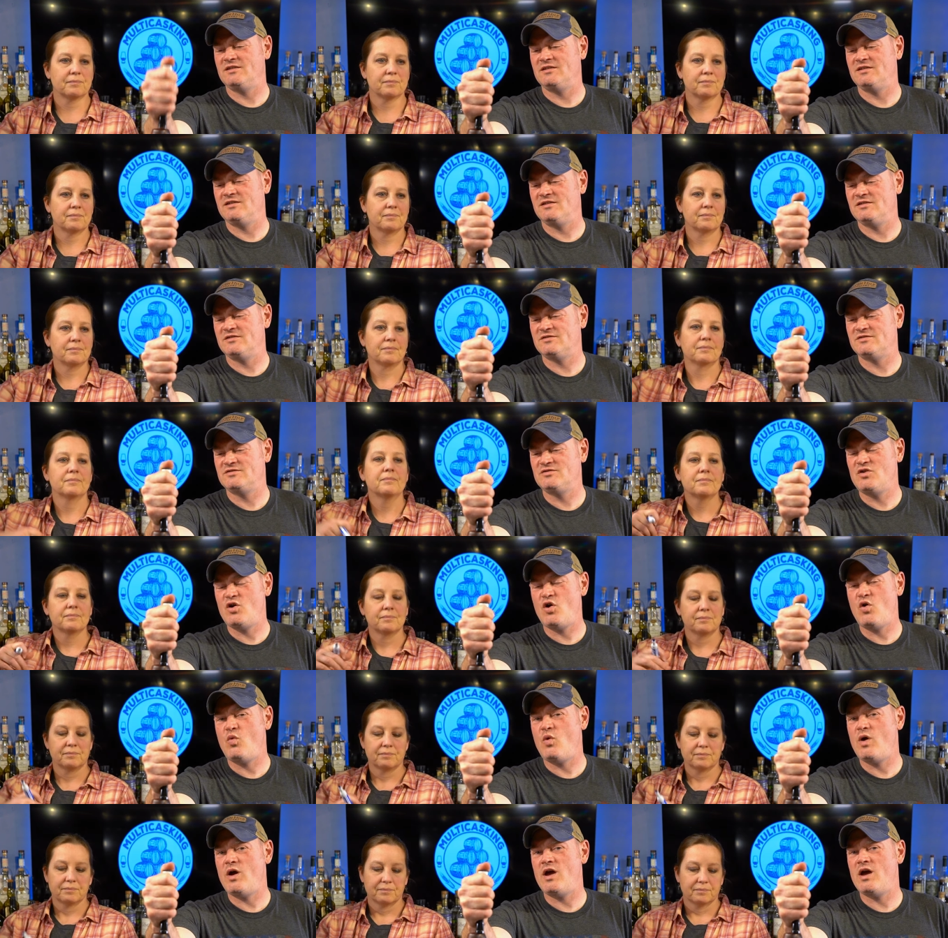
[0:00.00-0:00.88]
Speaker 1: There's
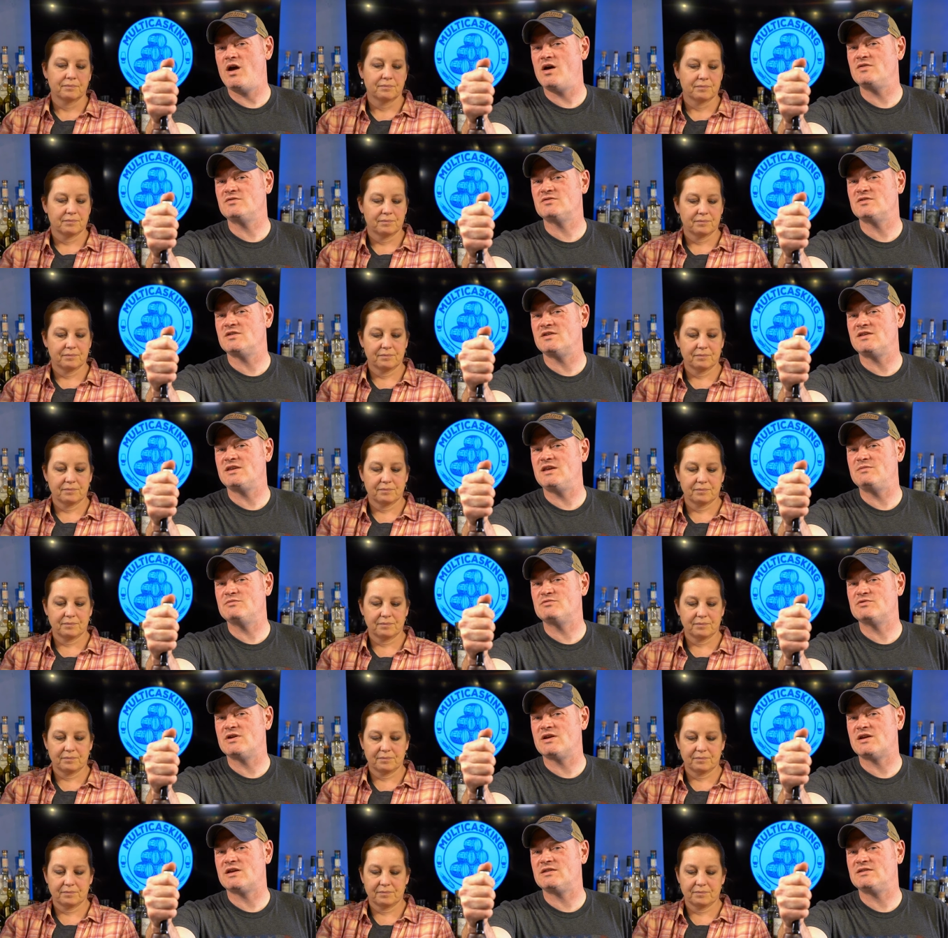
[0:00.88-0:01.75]
no way I was going to keep
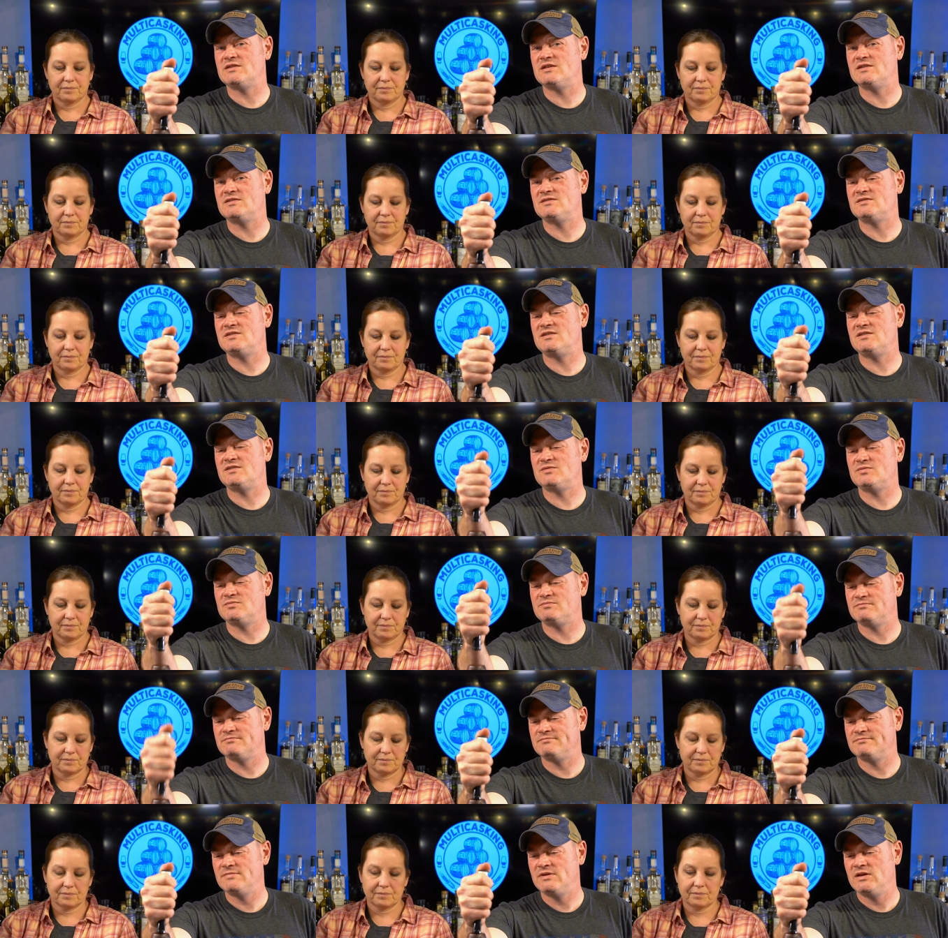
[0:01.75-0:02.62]
drinking this. This
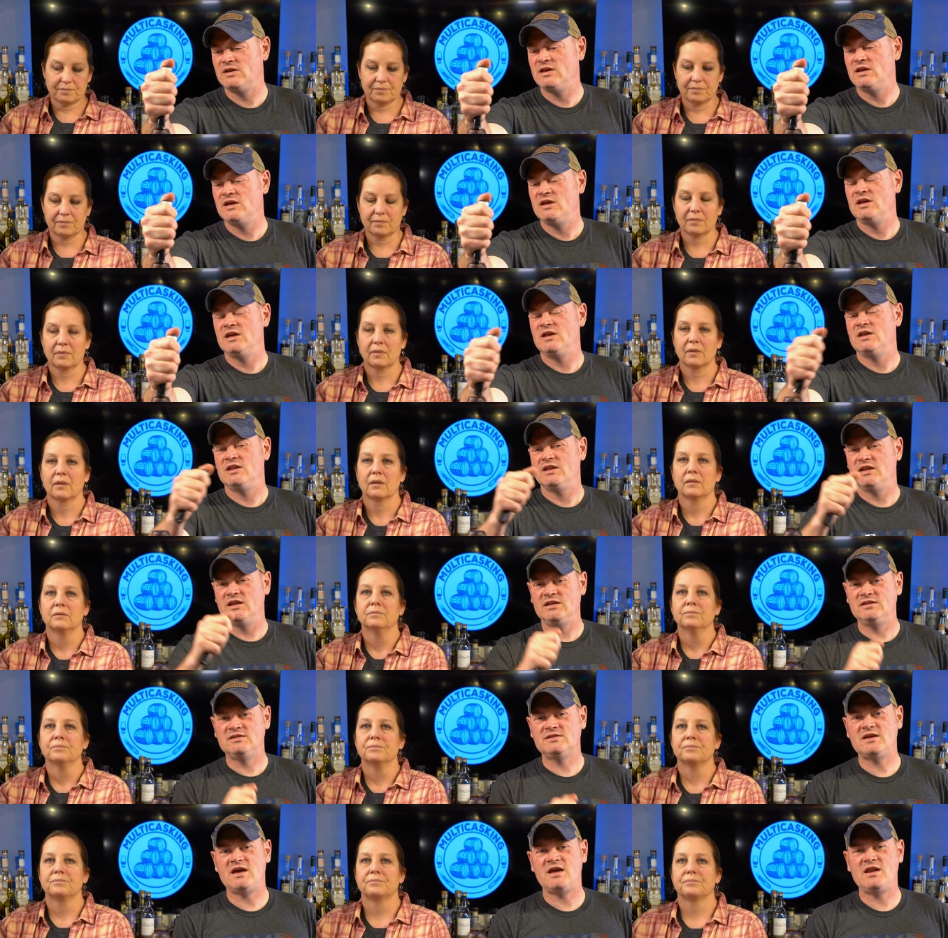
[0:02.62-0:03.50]

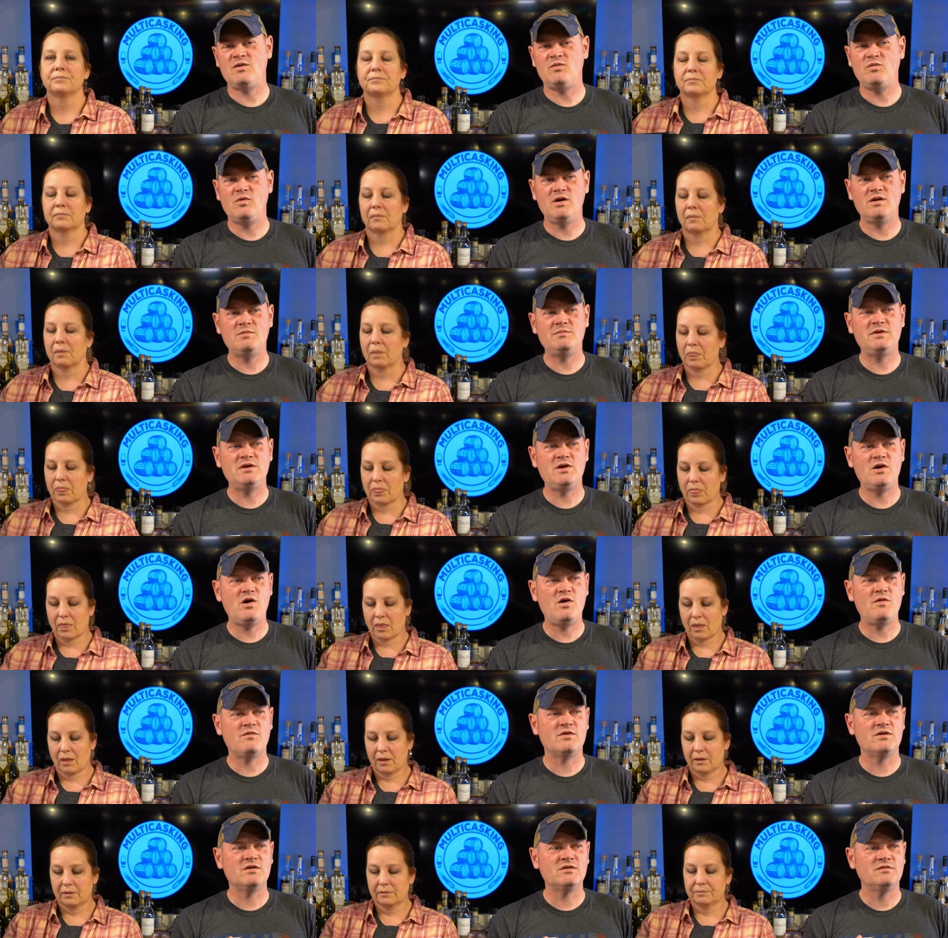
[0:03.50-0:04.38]
this kind of won me
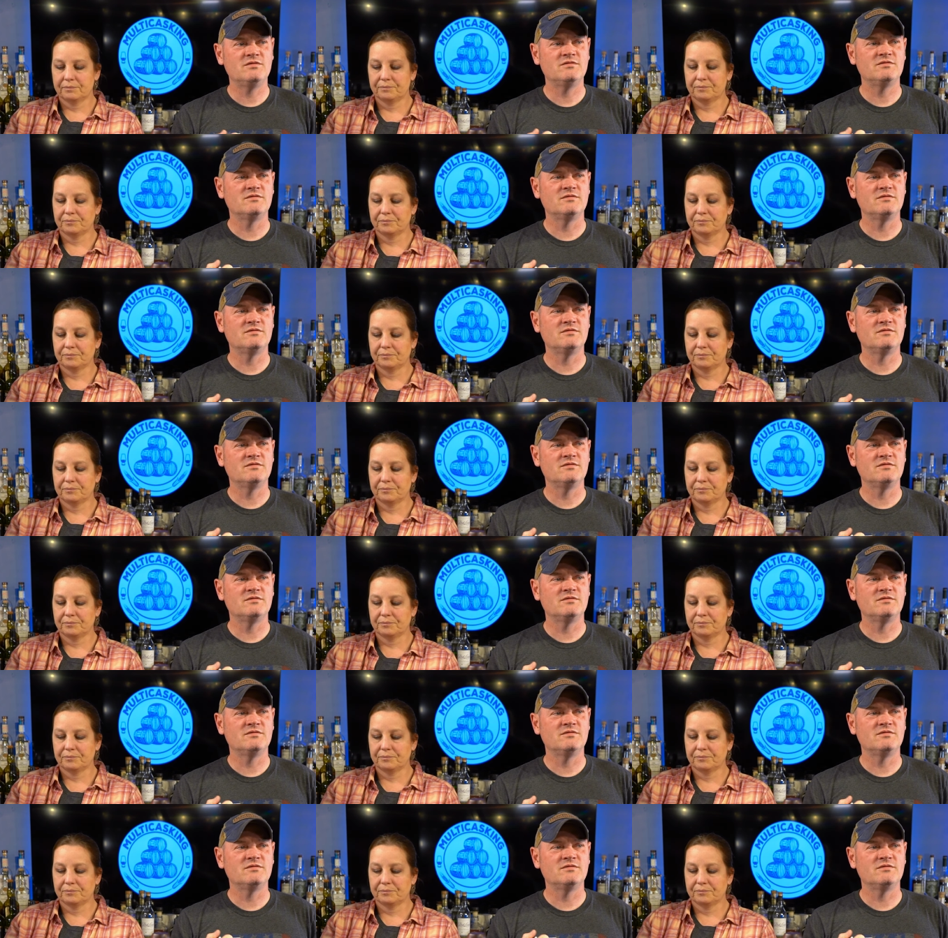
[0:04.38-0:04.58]
over.